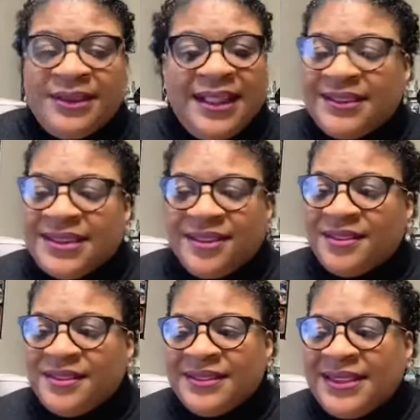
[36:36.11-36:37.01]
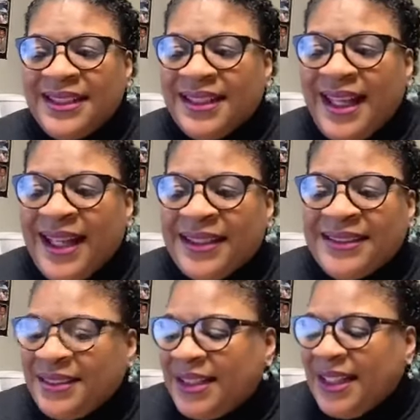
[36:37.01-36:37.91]
They still DNA.
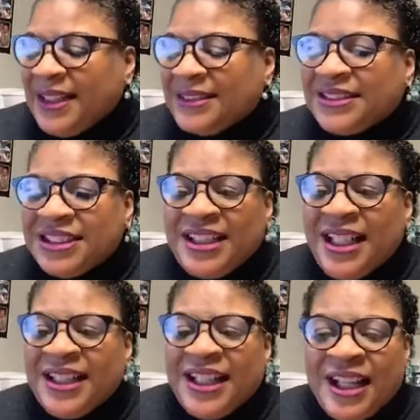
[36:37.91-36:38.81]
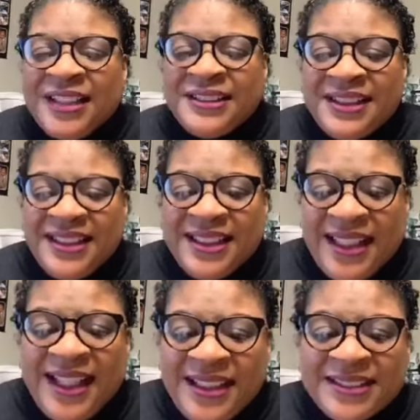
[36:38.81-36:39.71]
You can't you can't
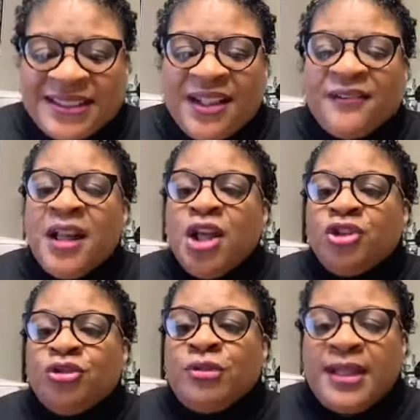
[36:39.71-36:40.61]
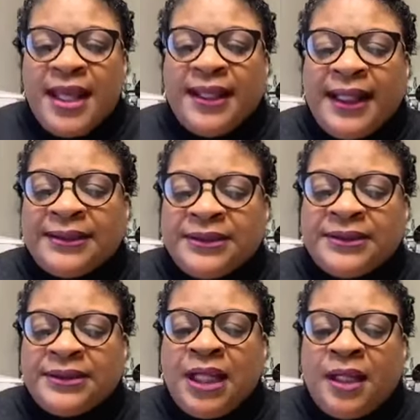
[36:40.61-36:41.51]
un-DNA yourself. You cannot
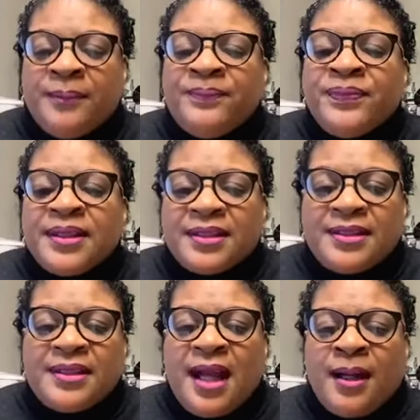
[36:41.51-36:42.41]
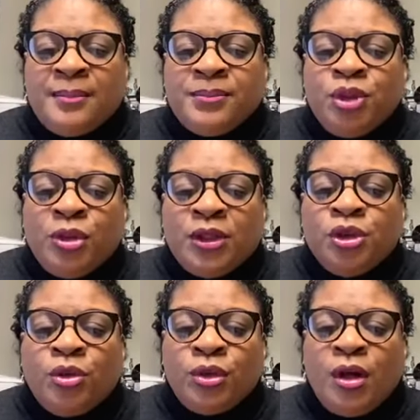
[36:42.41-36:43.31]
um um you're
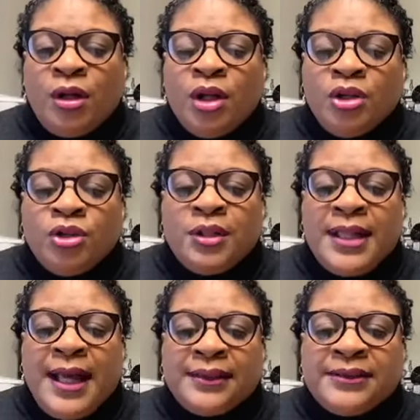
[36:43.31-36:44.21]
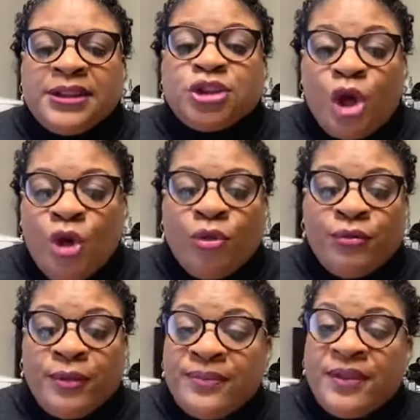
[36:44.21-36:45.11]
no long you're not disowned
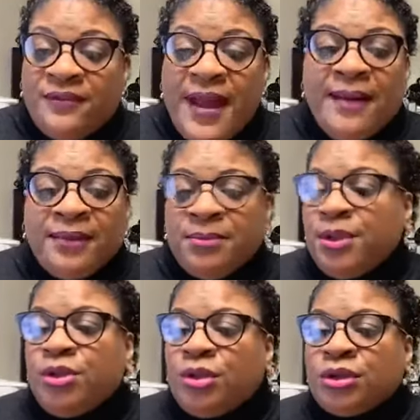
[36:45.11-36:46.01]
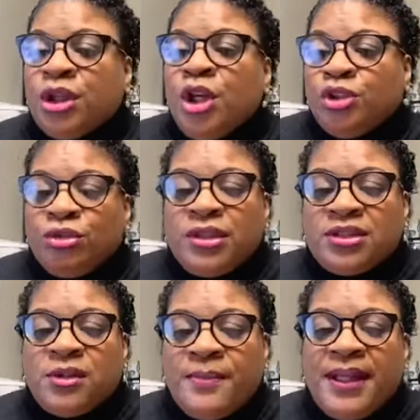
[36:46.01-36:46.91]
from the family because you
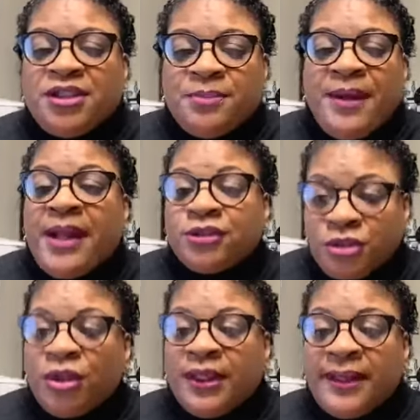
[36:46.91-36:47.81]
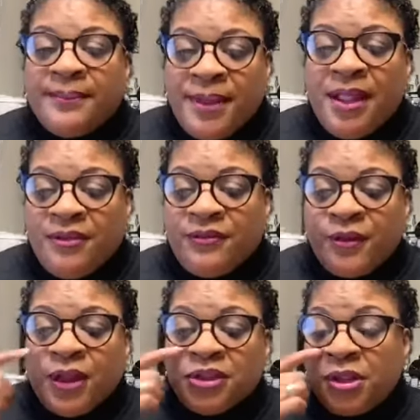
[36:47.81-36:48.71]
disobeyed your parents. You're gonna get a beating
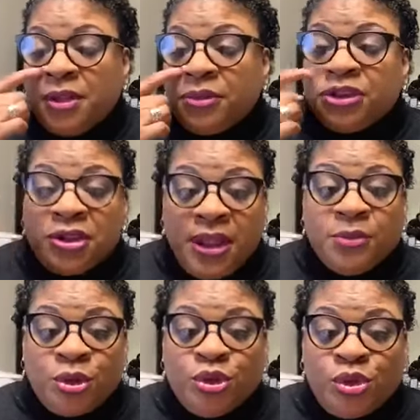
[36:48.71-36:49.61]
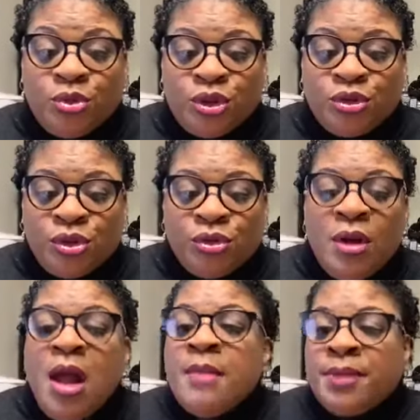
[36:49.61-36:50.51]
for it. You get what you get when you do what you do,
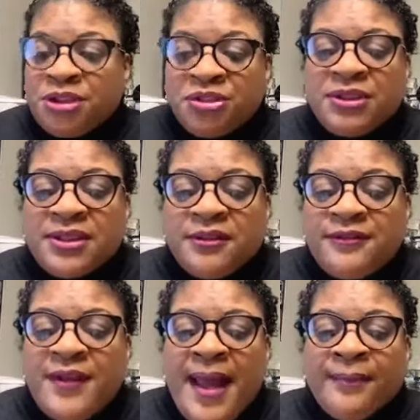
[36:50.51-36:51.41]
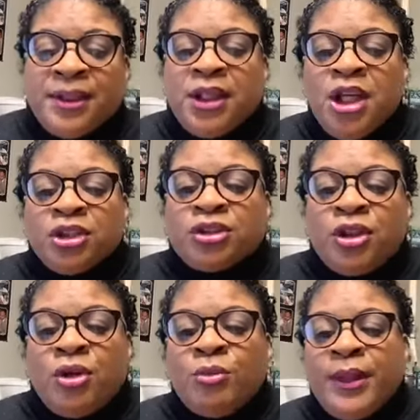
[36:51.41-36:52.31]
but you're still family.
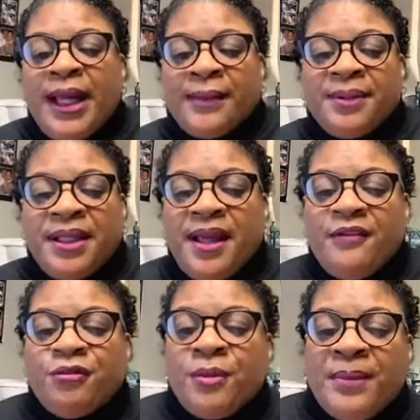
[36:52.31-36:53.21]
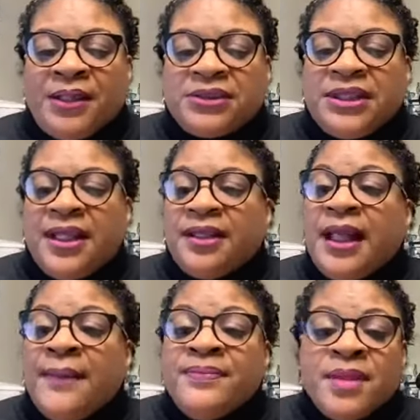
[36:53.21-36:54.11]
So we gotta be careful about saying
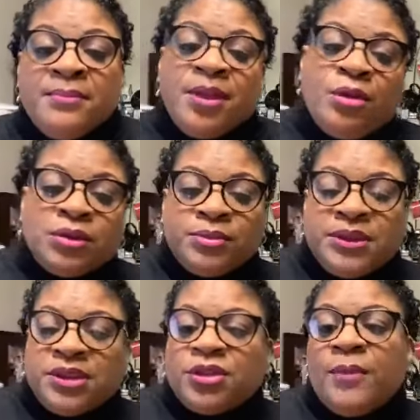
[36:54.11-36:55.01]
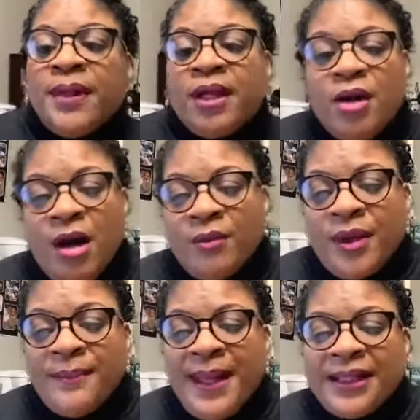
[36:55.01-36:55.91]
that because we disobey God, we're a
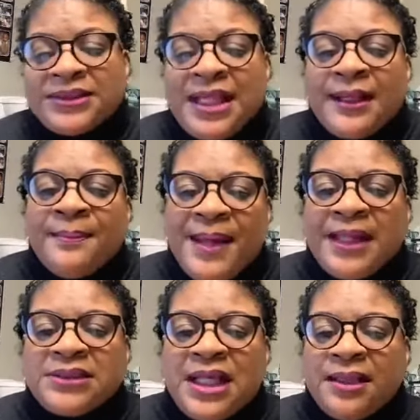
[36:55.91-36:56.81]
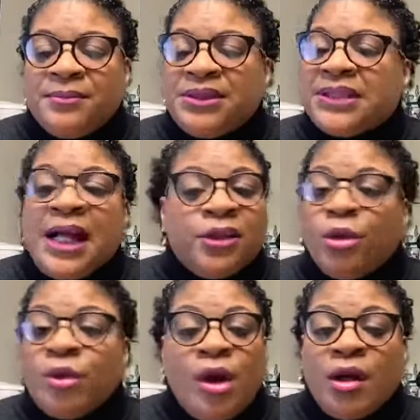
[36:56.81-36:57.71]
backslider. Backslider means I no
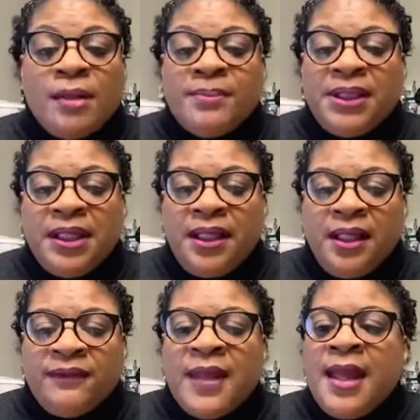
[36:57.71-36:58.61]
longer believe.